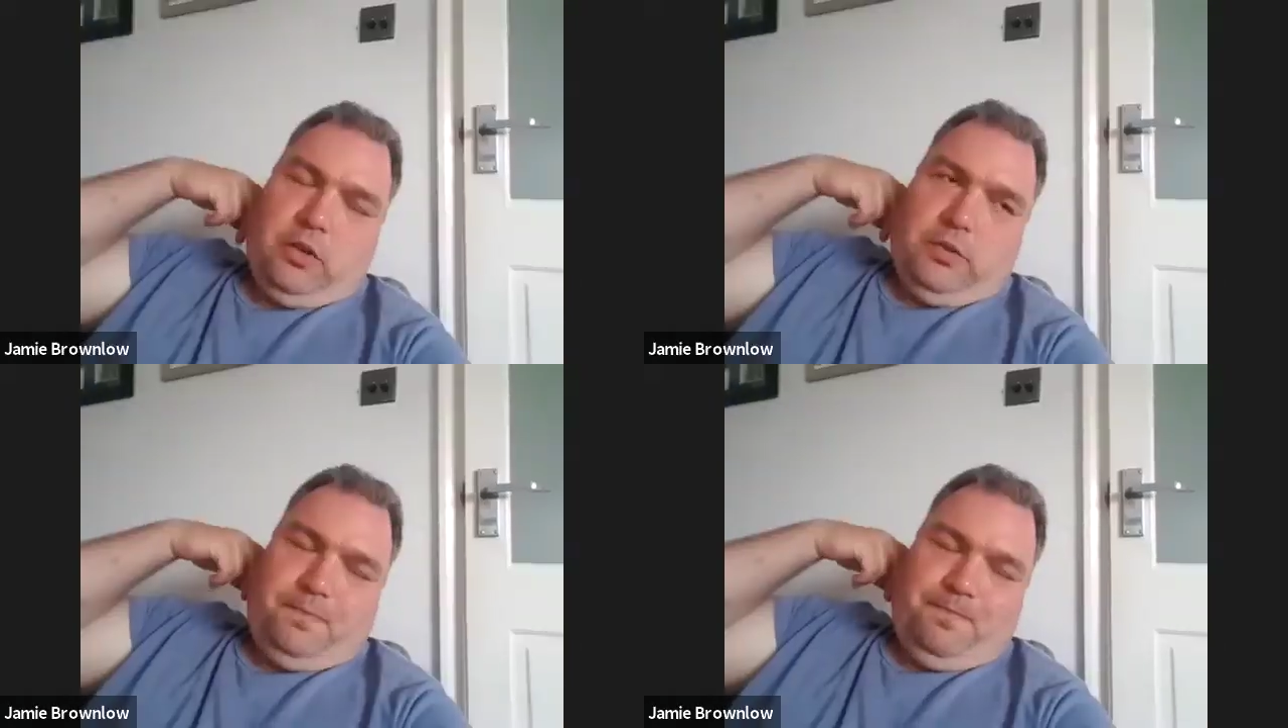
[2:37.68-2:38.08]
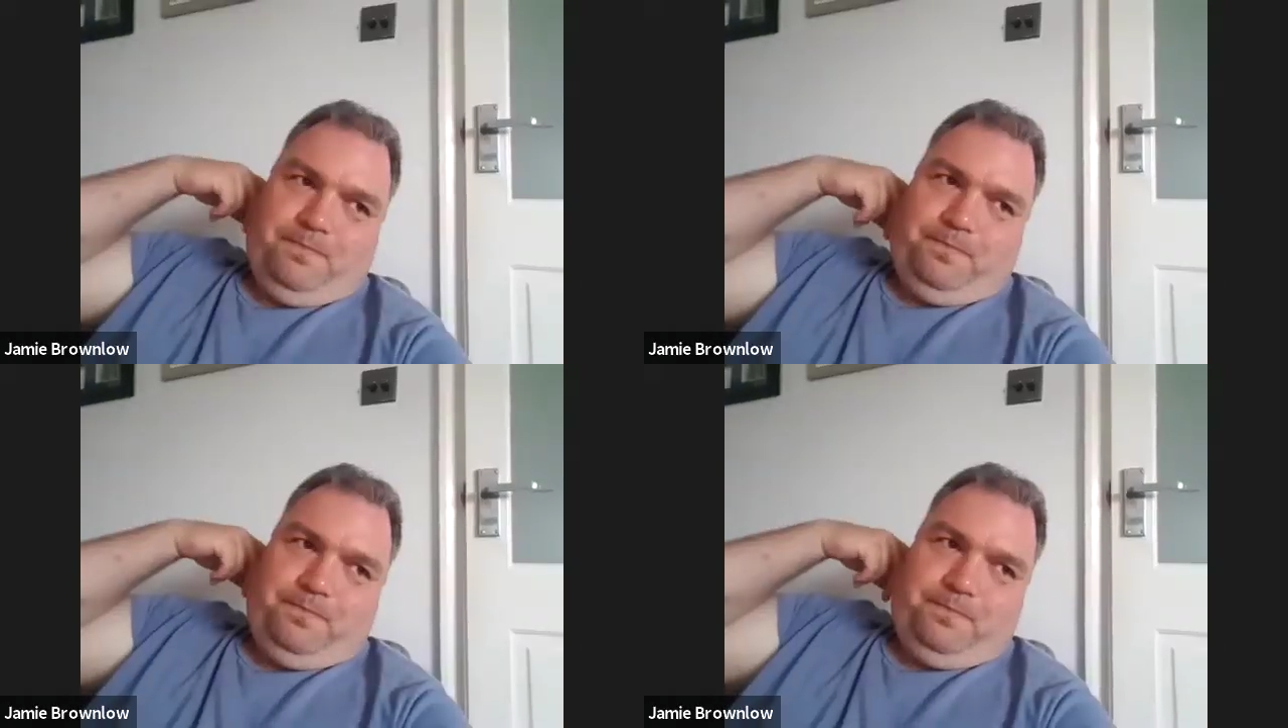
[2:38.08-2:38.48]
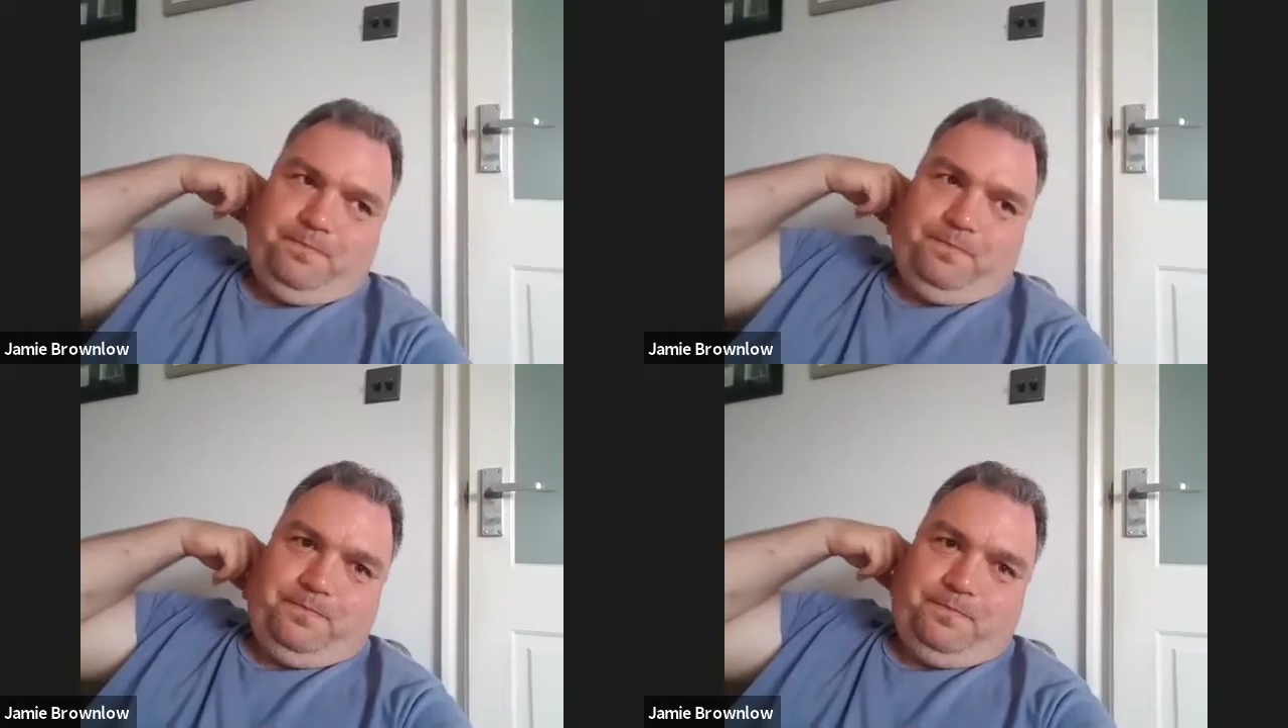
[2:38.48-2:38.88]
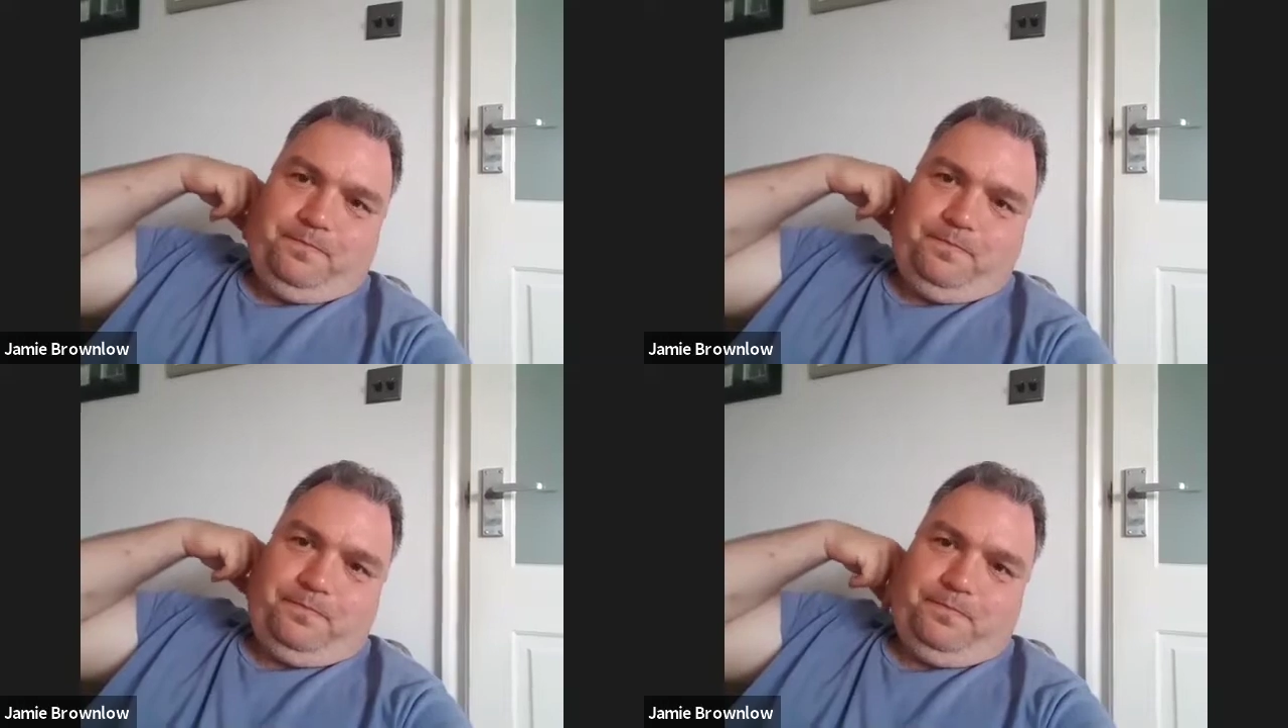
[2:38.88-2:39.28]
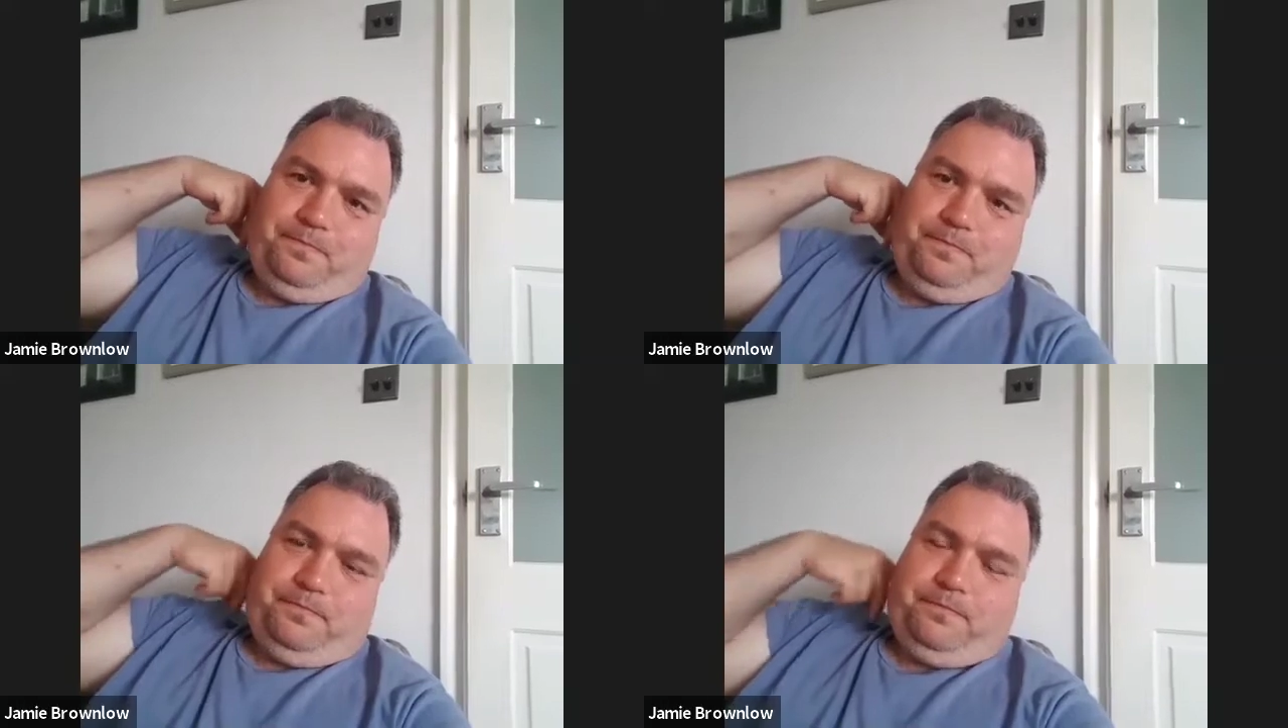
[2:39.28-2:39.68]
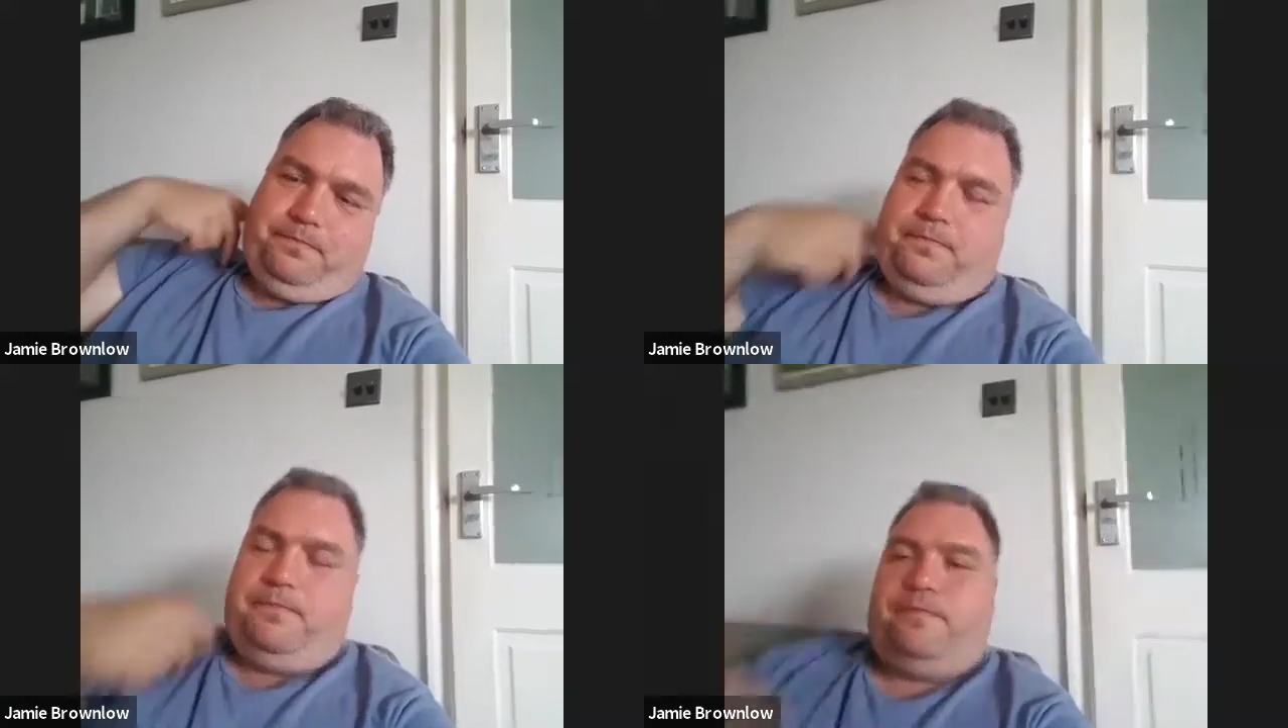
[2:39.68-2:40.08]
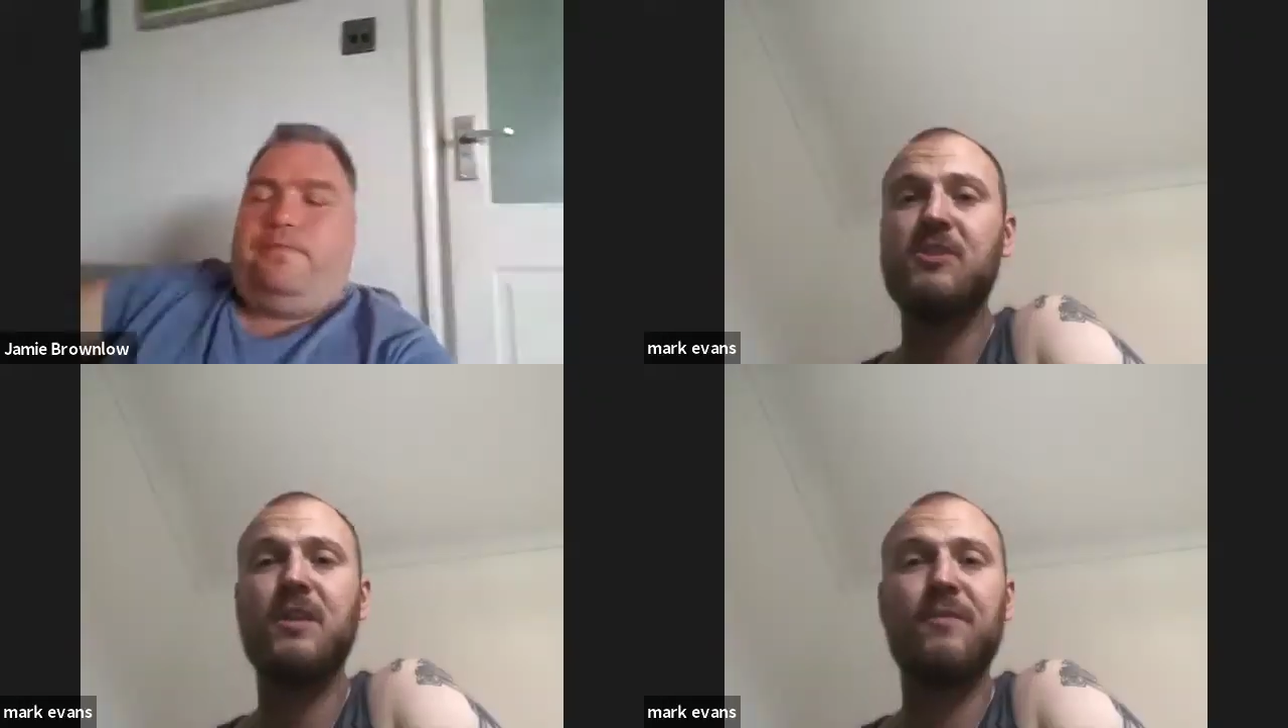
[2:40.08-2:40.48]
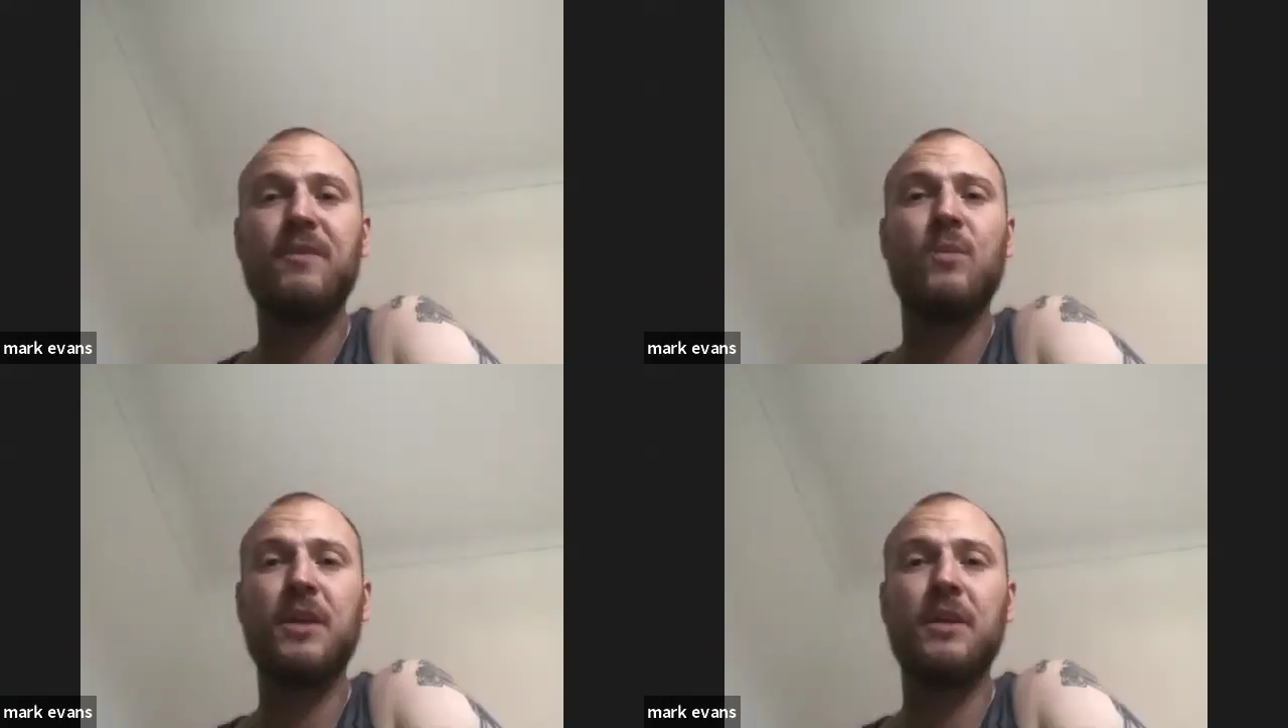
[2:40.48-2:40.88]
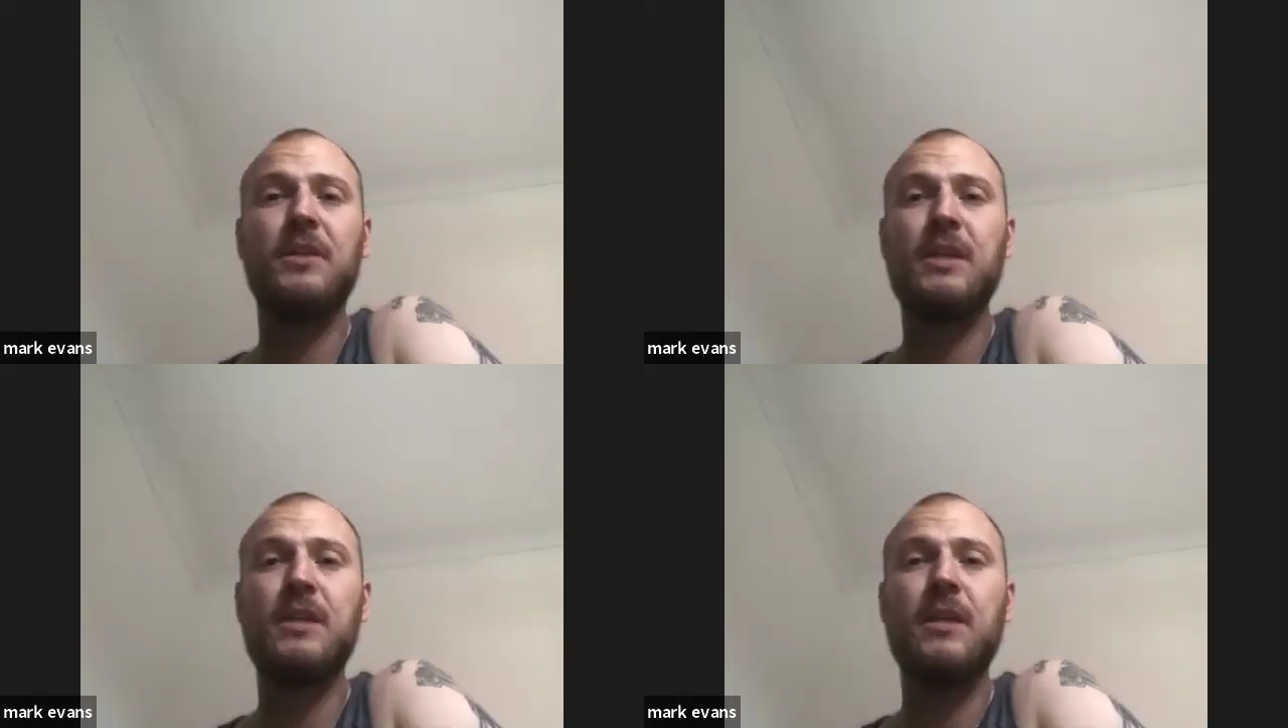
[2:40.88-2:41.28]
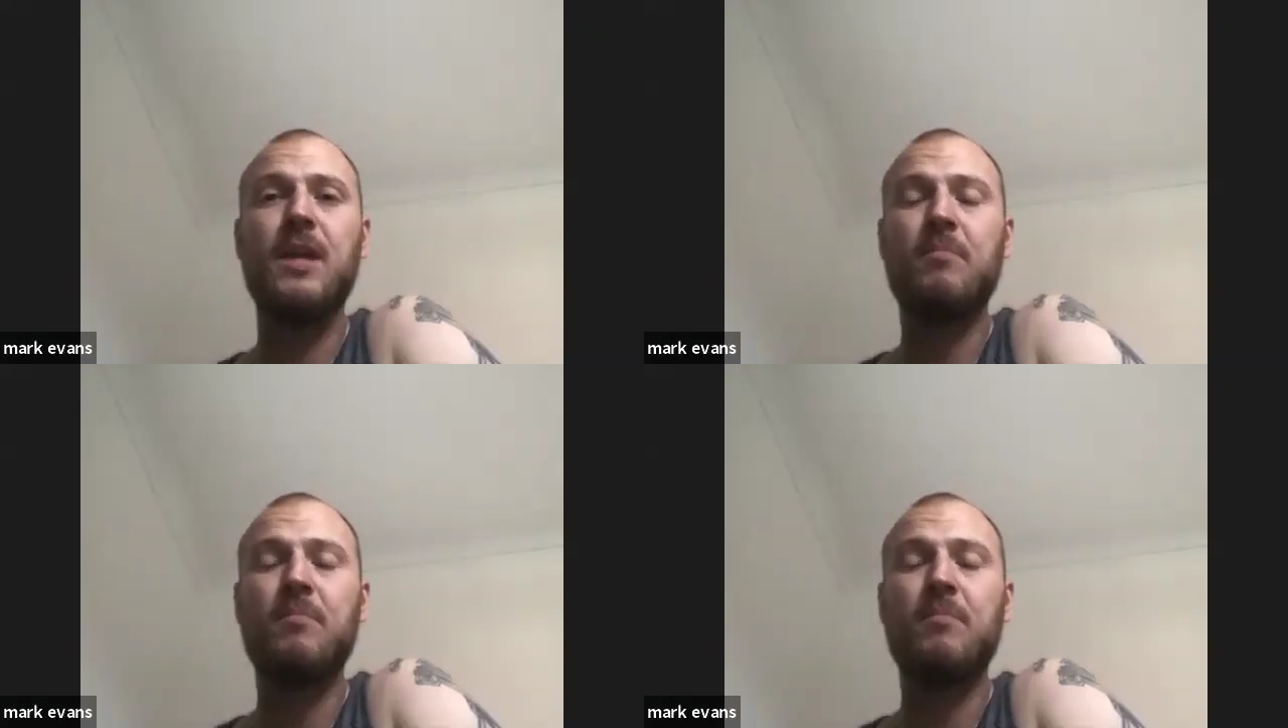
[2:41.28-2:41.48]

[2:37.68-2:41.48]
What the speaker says: couple of days that we have left at Goodwood, I think this is definitely one of the